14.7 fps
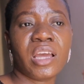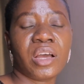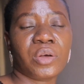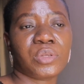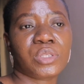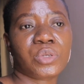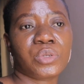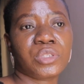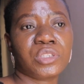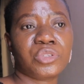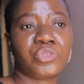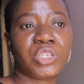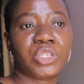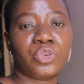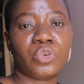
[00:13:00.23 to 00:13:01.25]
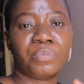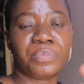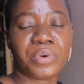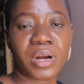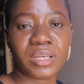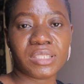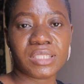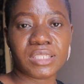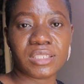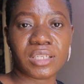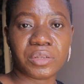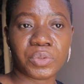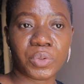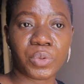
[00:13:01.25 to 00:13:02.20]
I was considering, you know, branding
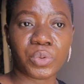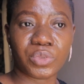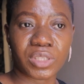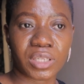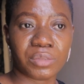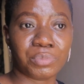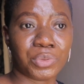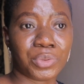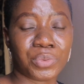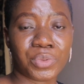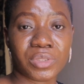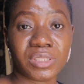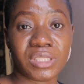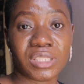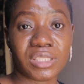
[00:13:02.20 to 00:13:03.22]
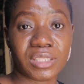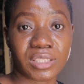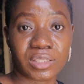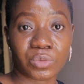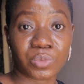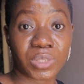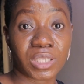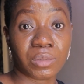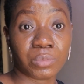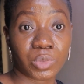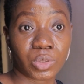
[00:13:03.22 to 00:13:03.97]
and all that, but what's the need when I'm